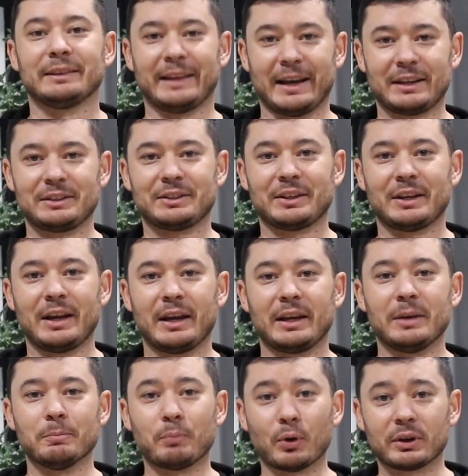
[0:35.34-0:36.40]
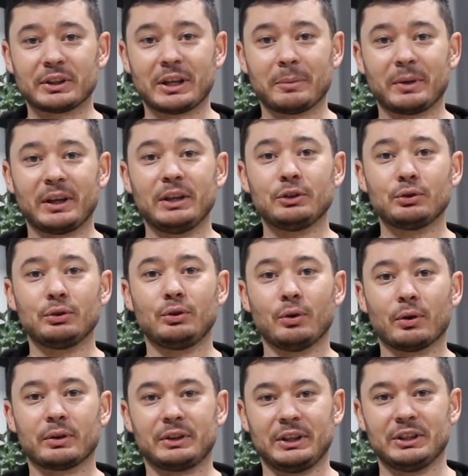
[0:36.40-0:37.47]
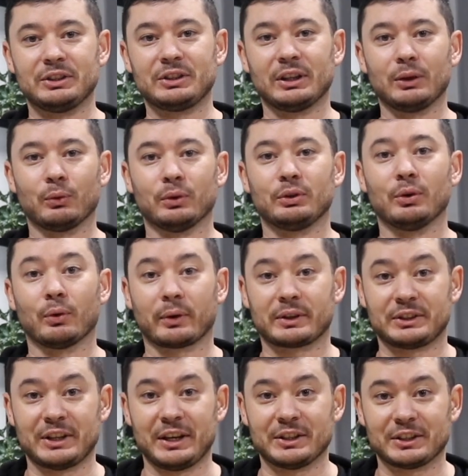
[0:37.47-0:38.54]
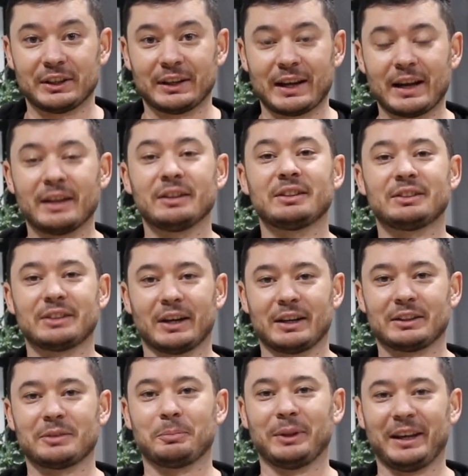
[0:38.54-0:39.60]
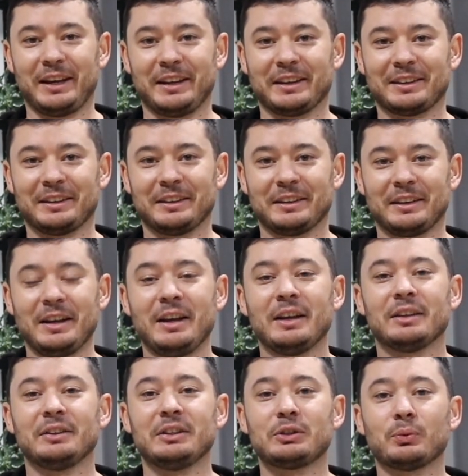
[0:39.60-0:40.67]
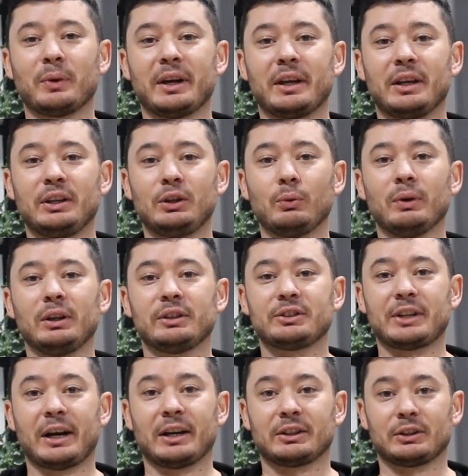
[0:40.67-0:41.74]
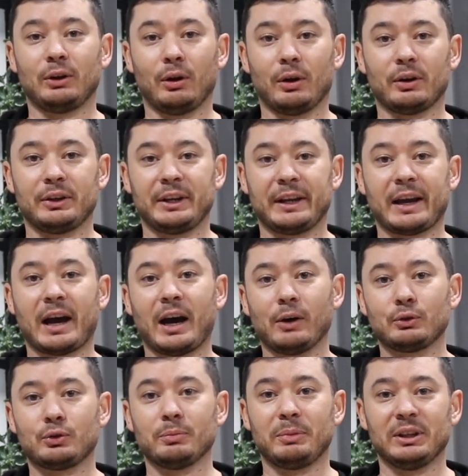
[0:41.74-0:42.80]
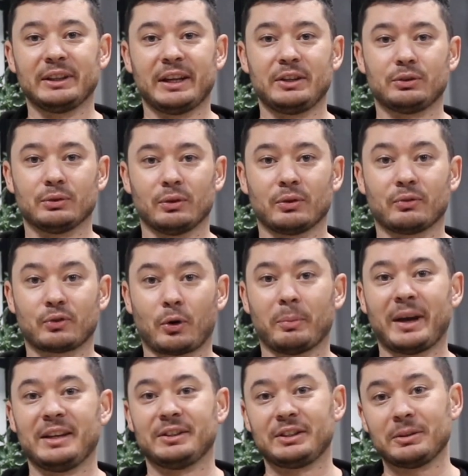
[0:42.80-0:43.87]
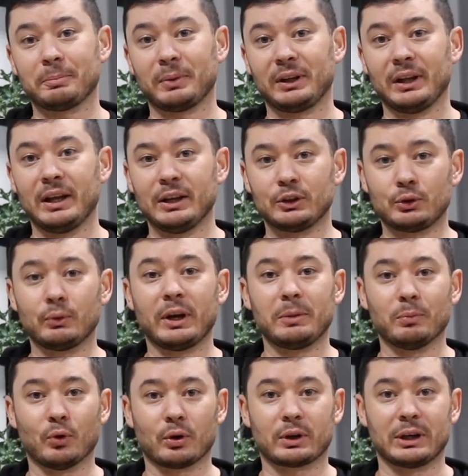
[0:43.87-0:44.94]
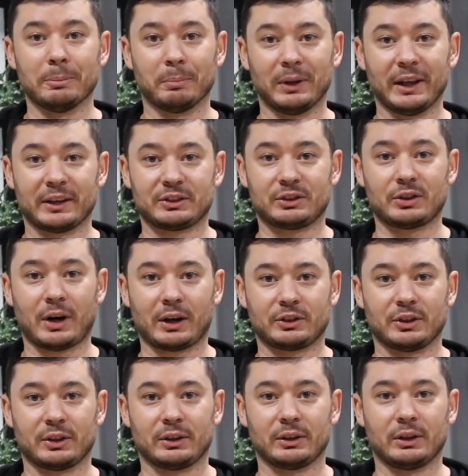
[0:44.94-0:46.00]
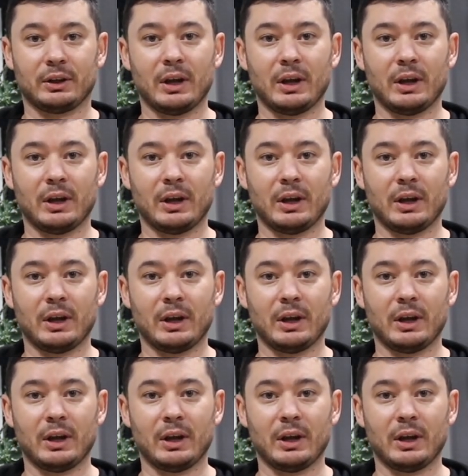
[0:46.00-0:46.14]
Next, import them into your digital audio workstation and start playing. This way you will start learning how to build a song from a simple to a more complex structure.